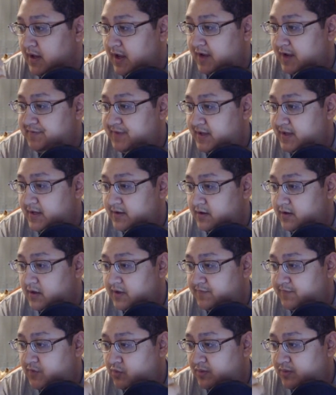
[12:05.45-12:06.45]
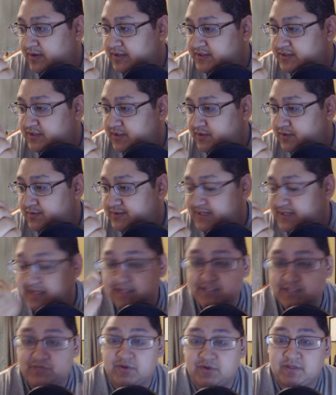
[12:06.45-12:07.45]
And then if you wanted to use
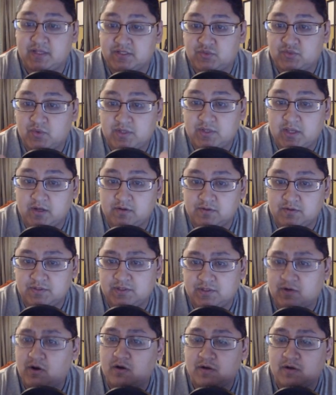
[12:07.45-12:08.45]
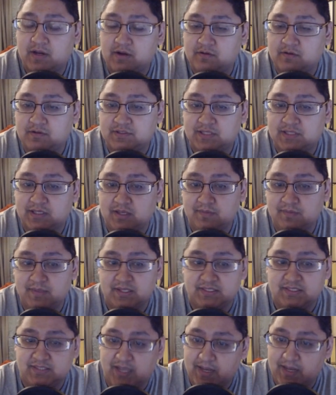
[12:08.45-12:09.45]
any strength X quick characters, there are characters that can
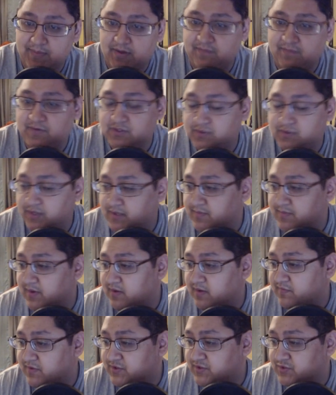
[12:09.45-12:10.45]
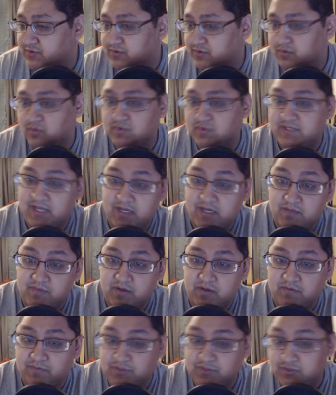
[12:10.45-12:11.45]
make Psi beneficial, Int beneficial, or Tannin
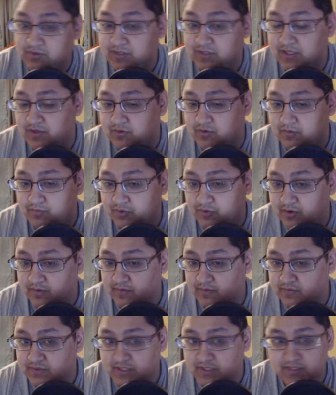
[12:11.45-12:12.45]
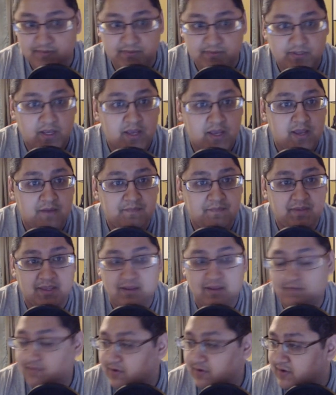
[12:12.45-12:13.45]
beneficial that you could put on those teams,
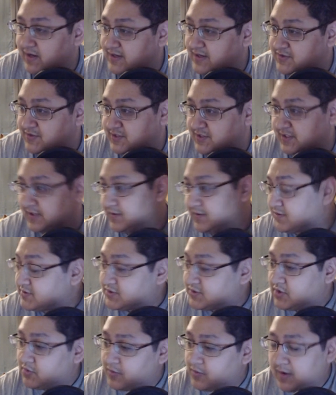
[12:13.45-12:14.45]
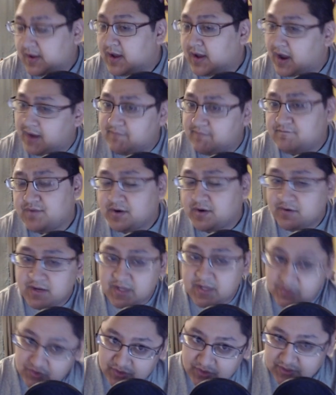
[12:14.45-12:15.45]
making them very interesting. So I'm
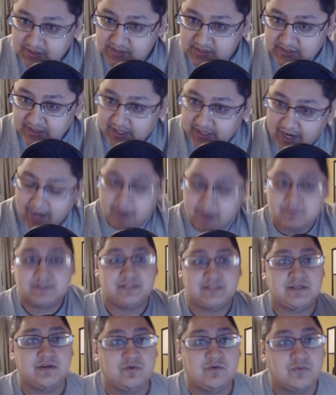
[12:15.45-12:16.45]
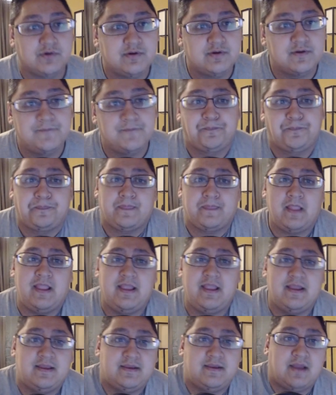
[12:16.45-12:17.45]
very interested to see how this is going to work.
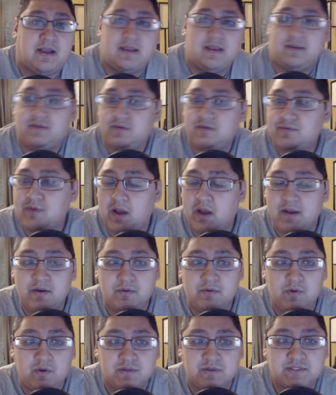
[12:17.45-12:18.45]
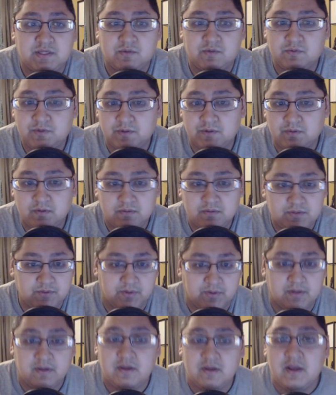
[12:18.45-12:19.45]
And I don't know how it's going to do
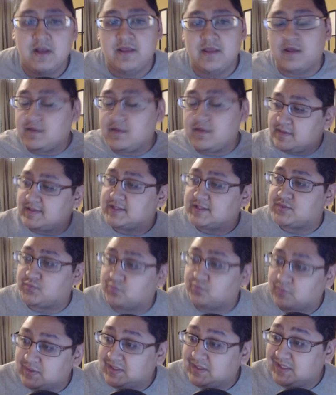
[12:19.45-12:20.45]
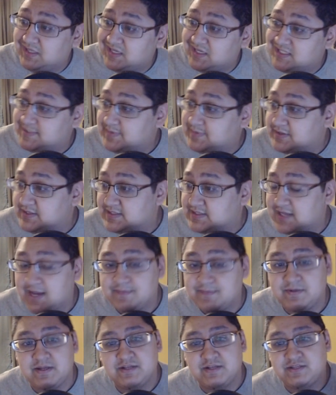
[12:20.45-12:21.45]
it. The other thing that's really nice about this
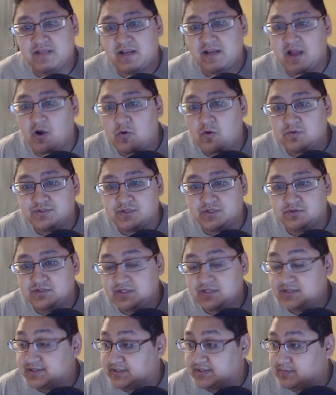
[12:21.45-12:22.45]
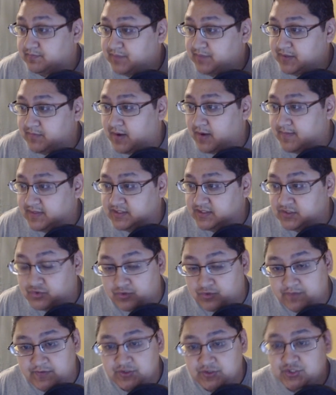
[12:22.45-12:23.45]
captain is that also, since Big Mom is
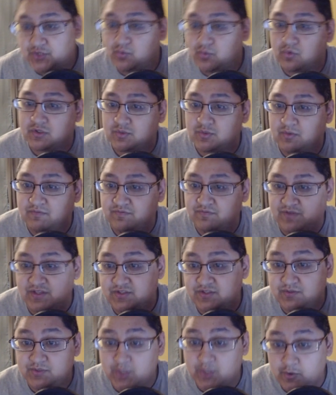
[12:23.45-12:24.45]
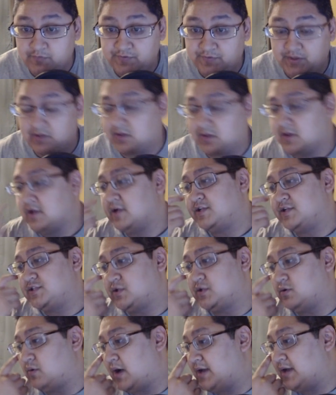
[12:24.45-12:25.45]
driven, she works with V2 Dofi.
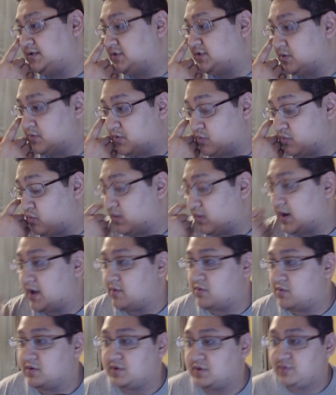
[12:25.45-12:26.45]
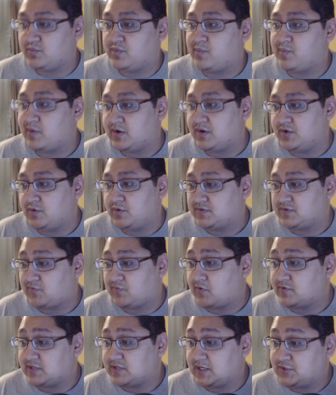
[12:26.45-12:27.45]
So I don't know what I want to do as
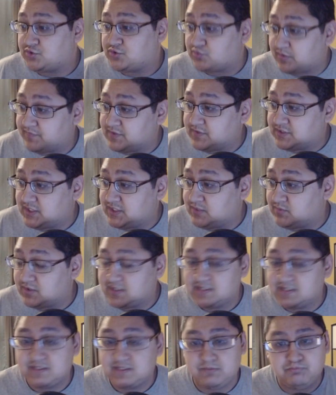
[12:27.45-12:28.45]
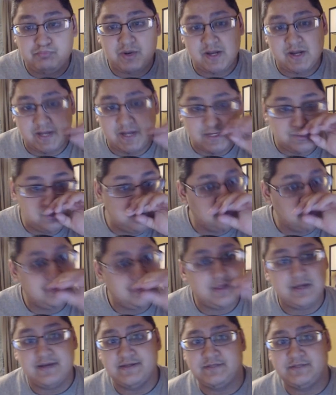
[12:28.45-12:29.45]
far as a driven team with this, but I do know
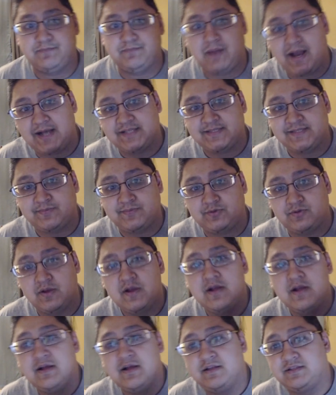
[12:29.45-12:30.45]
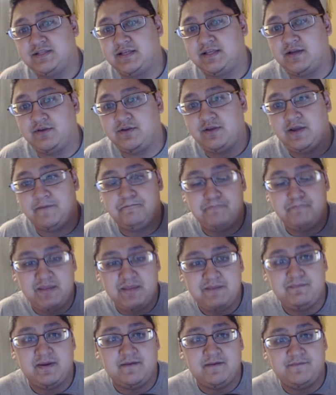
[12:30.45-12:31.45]
that it is possible. Seeing how you get
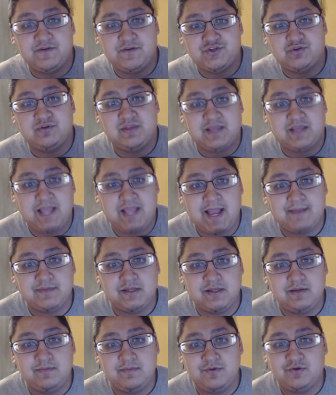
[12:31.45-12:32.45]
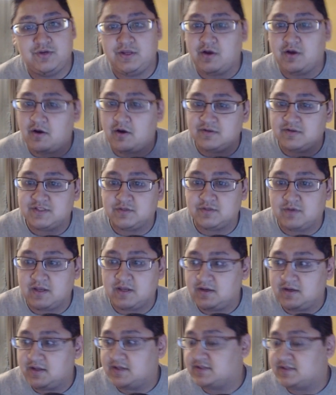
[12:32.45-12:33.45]
meat beneficial in the captain ability, also kind
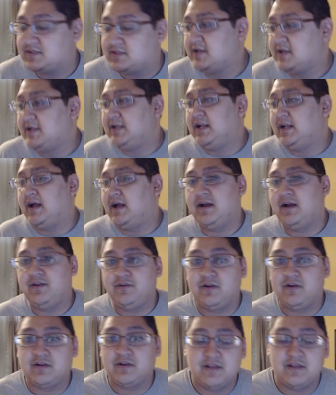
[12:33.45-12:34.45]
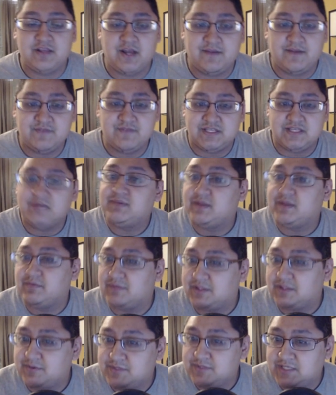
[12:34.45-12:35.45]
of nice. You're gonna have the same thing
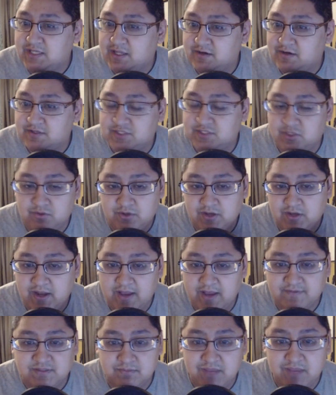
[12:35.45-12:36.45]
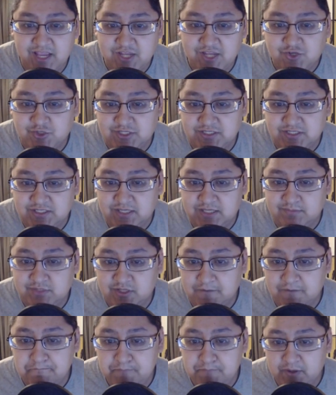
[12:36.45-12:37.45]
with Lucy there, so you're gonna have some interesting teams
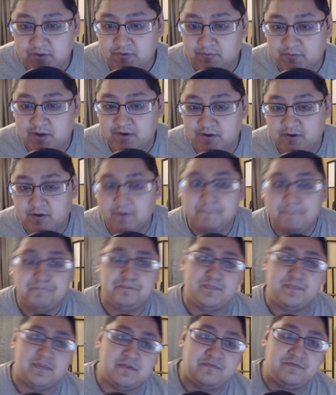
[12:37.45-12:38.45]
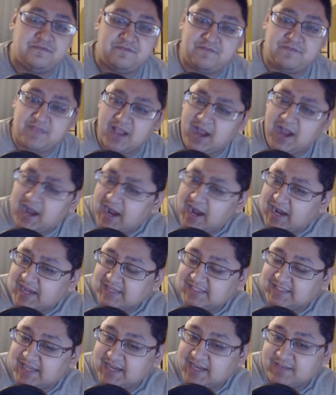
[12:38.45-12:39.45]
you can build around her. The high
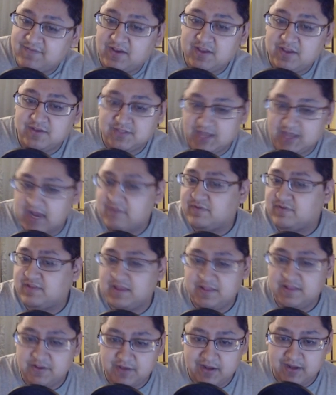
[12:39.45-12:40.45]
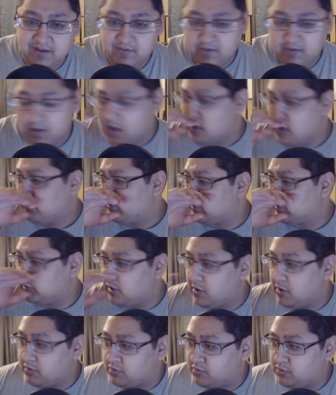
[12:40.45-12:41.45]
attack values, everything they're getting in it, the
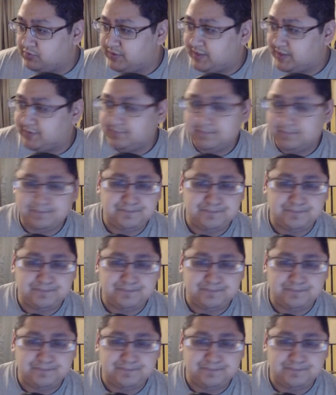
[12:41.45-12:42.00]
low cooldown.